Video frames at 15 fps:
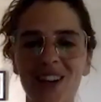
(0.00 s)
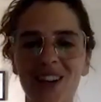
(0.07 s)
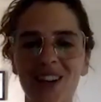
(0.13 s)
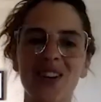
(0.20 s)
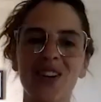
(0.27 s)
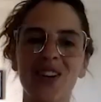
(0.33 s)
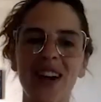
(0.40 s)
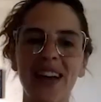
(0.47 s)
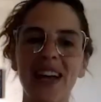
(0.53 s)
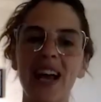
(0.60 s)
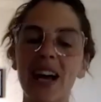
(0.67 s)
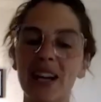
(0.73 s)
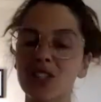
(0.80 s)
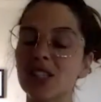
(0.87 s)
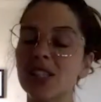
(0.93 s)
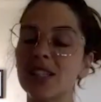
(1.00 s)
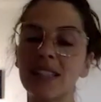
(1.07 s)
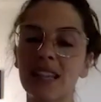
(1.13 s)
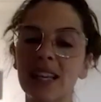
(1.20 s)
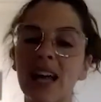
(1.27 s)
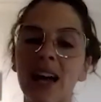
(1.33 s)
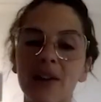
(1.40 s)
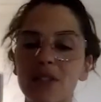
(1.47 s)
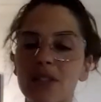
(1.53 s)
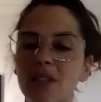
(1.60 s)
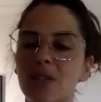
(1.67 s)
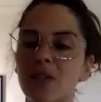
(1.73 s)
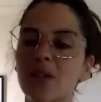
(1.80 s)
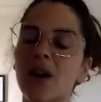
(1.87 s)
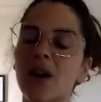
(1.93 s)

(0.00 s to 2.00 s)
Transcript: So I actually did have to,